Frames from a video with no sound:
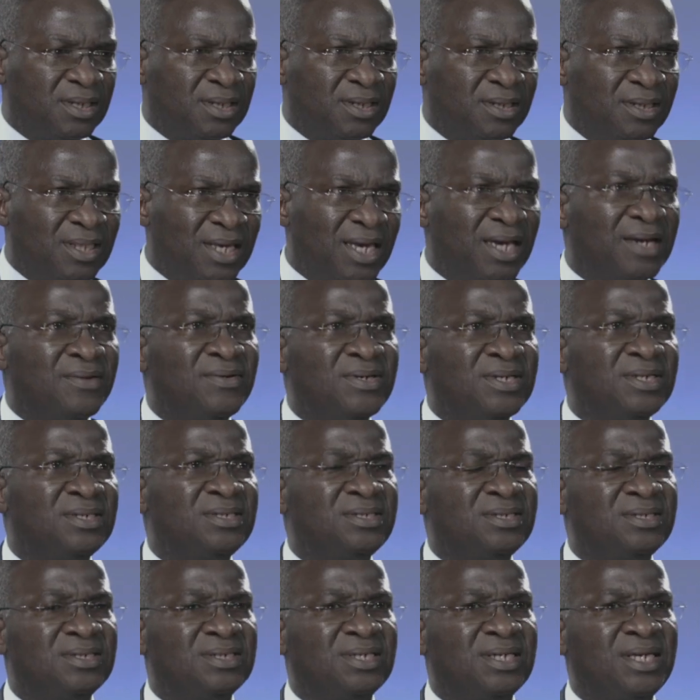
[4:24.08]
There
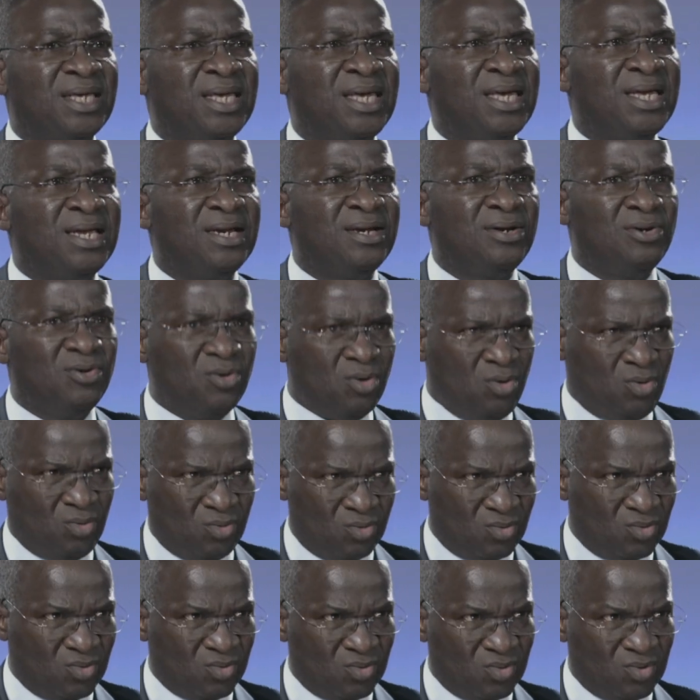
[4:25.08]
is a
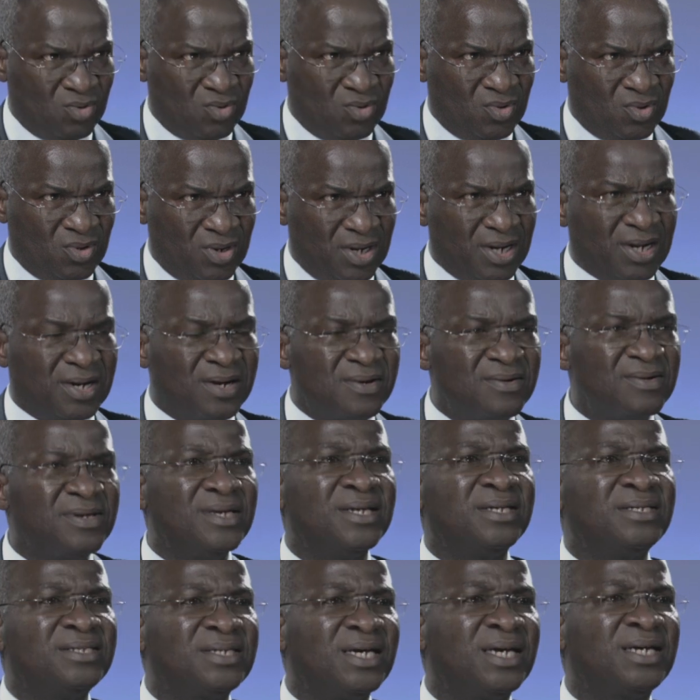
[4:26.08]
loan
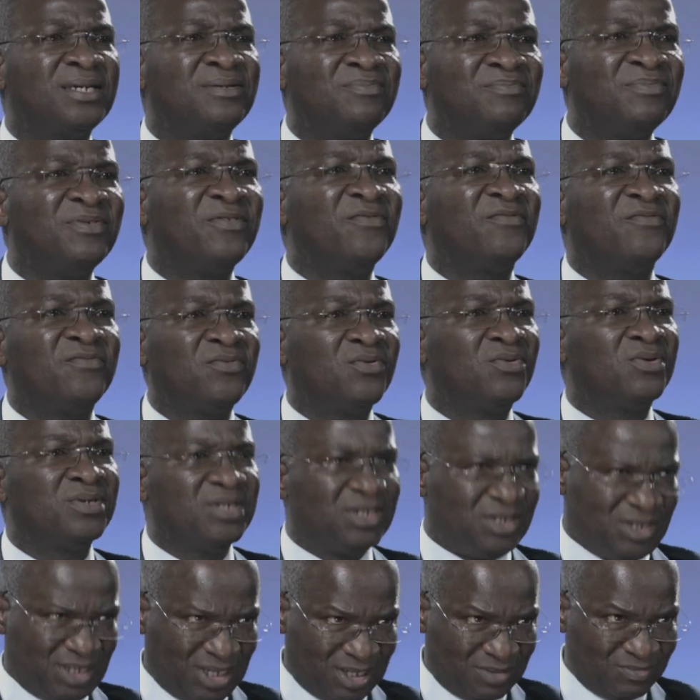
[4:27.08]
created before
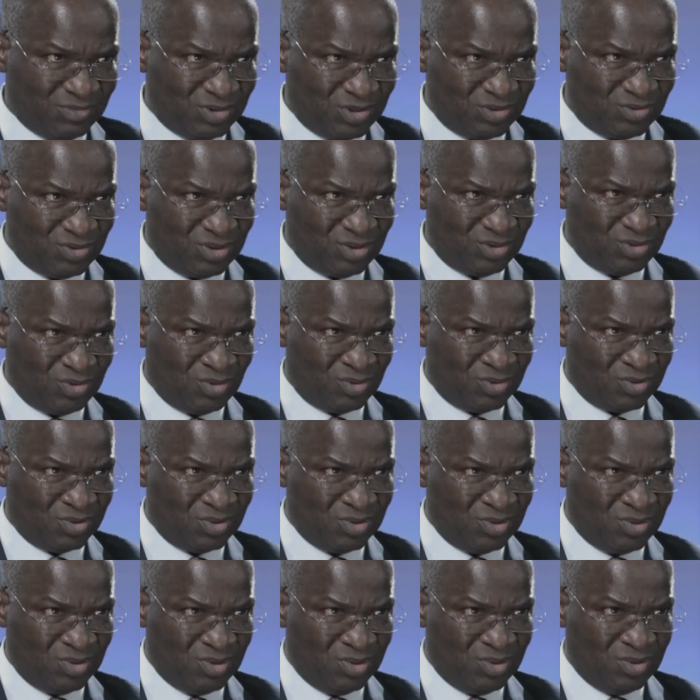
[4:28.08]
this administration
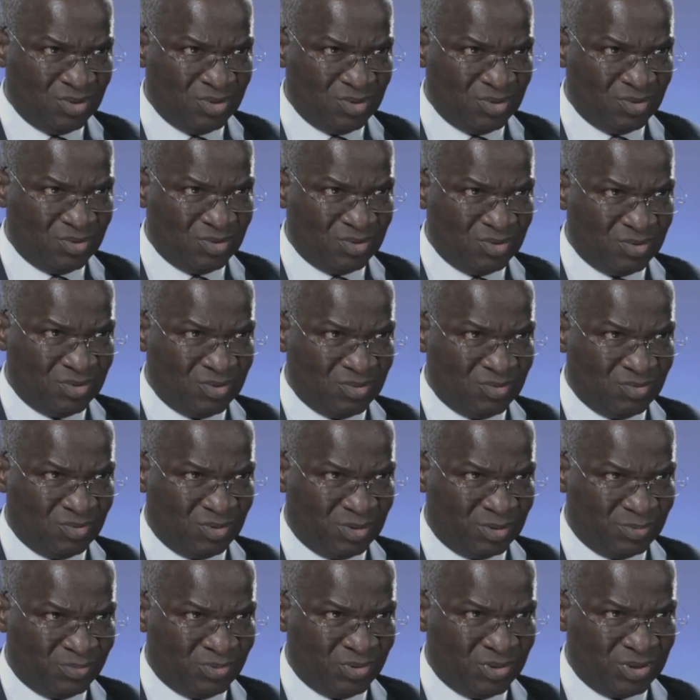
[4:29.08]

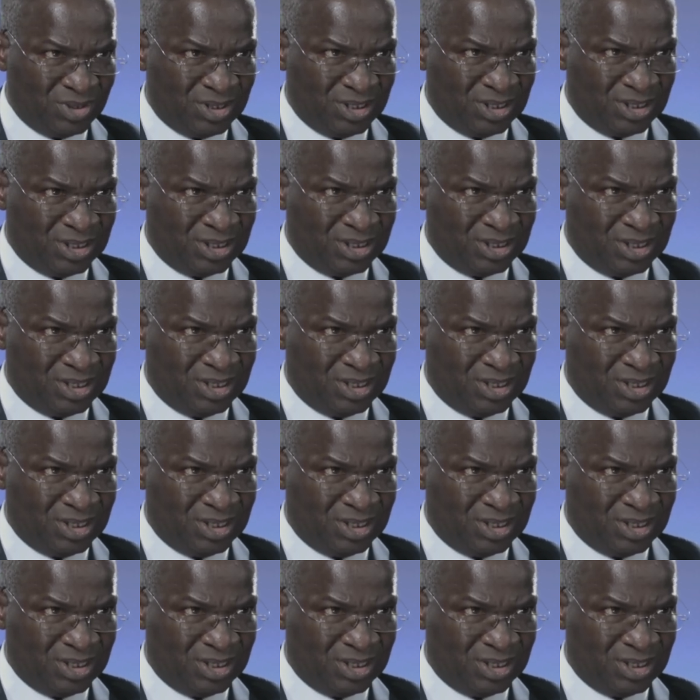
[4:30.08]
was brought in.